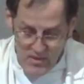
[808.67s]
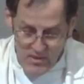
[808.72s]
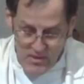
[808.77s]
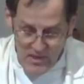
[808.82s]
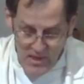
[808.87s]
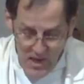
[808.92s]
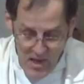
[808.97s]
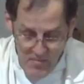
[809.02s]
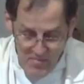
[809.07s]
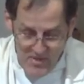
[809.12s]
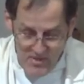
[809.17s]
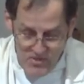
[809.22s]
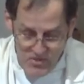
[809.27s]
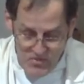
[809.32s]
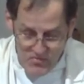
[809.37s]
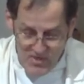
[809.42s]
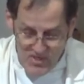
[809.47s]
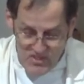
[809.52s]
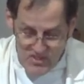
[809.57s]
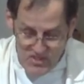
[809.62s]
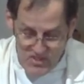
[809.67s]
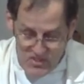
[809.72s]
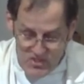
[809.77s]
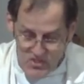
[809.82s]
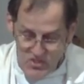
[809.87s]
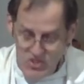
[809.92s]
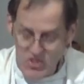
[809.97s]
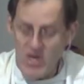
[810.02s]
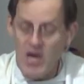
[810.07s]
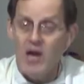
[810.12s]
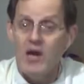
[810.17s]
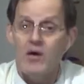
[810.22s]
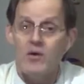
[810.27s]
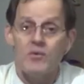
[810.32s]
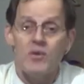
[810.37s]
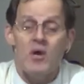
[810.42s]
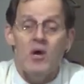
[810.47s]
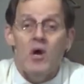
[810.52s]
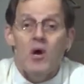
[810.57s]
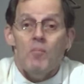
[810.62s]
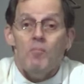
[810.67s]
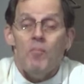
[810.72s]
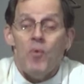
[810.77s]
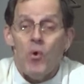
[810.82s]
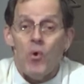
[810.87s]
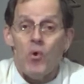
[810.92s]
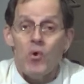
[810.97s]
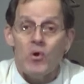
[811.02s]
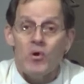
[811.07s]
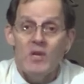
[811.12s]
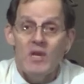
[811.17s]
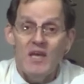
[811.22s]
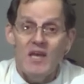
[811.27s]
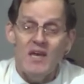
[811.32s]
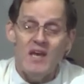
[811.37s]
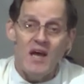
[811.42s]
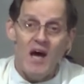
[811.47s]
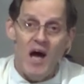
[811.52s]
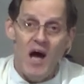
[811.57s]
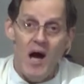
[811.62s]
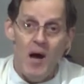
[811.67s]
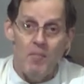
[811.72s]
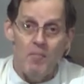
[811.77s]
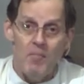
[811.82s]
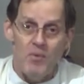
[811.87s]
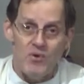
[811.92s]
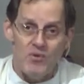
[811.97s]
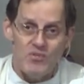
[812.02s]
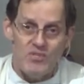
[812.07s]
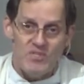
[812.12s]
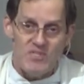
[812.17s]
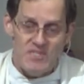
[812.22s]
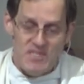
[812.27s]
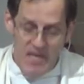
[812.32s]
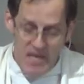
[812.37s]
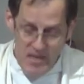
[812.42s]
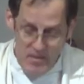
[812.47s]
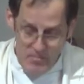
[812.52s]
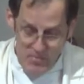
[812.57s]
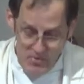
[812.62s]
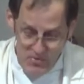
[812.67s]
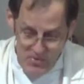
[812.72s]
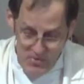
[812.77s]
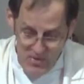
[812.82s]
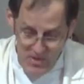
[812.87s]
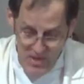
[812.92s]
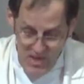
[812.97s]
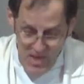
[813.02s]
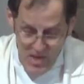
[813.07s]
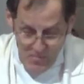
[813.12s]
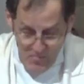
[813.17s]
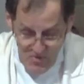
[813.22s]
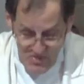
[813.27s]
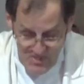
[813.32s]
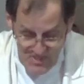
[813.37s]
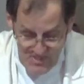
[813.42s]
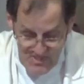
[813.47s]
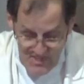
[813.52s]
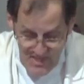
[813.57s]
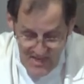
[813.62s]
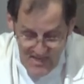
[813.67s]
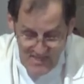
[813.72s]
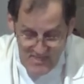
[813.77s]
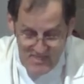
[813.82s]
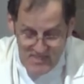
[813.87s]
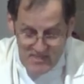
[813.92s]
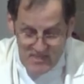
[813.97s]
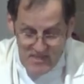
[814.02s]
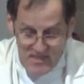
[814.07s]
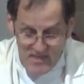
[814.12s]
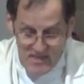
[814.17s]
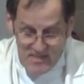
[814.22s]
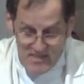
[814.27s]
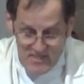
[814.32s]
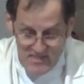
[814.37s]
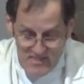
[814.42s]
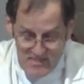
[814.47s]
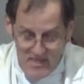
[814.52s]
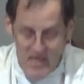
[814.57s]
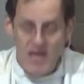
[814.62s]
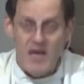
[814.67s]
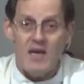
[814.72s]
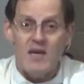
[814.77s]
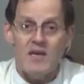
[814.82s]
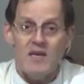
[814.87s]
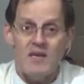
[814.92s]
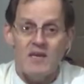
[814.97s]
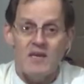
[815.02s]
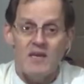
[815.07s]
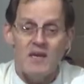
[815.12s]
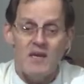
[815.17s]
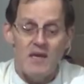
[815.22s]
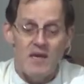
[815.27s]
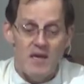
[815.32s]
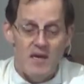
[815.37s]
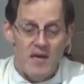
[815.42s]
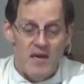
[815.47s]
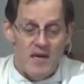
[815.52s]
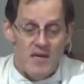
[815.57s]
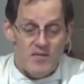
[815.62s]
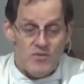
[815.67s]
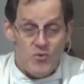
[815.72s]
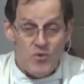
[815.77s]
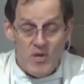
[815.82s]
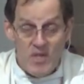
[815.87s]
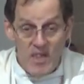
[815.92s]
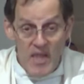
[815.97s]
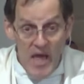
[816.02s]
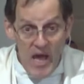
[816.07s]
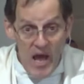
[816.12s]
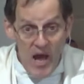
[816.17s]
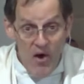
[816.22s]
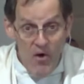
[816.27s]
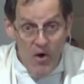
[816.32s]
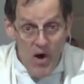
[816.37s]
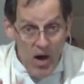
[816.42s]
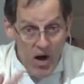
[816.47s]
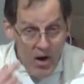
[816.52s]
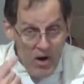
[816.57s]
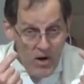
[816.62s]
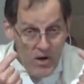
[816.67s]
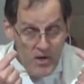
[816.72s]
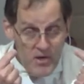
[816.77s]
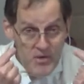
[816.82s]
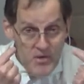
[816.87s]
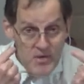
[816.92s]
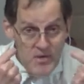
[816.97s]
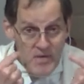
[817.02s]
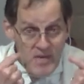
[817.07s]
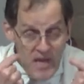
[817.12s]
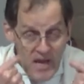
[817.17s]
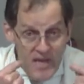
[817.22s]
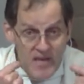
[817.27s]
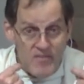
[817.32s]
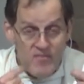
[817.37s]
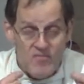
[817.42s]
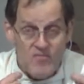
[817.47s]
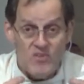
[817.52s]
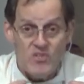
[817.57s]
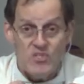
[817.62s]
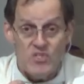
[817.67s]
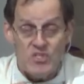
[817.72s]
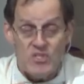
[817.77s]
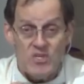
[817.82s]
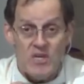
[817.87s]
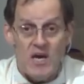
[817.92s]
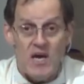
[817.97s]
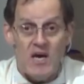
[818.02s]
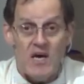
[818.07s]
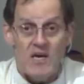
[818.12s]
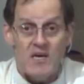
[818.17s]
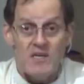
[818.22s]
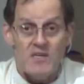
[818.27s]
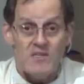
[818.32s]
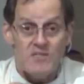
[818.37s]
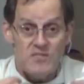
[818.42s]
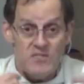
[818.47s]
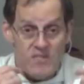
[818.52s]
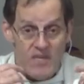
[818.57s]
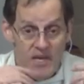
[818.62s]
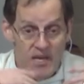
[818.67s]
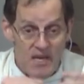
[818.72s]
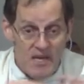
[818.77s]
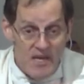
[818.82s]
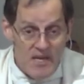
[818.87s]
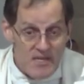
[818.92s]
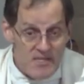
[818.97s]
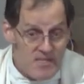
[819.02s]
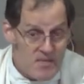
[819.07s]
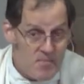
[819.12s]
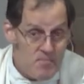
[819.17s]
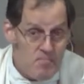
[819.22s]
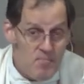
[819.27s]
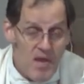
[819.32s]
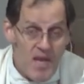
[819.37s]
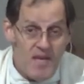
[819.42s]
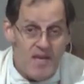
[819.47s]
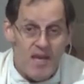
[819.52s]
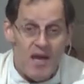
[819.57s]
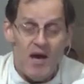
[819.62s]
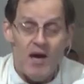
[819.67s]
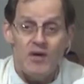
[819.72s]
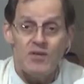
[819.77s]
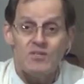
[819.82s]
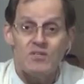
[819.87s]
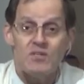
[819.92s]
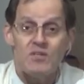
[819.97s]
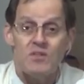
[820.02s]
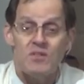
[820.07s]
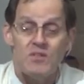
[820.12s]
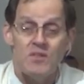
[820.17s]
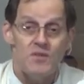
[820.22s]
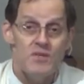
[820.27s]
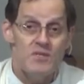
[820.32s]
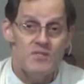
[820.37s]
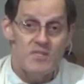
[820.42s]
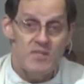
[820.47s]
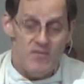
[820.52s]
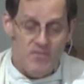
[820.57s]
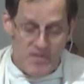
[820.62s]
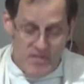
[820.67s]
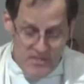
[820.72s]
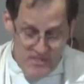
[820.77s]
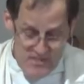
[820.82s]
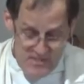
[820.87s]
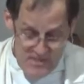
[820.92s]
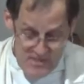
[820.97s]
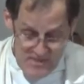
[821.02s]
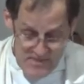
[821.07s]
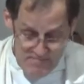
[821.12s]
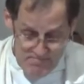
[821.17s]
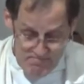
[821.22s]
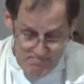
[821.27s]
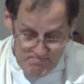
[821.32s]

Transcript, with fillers: coming to us as a child, born in a humble stable, precisely designed to allow our night vision eyes to make out the nativity scene.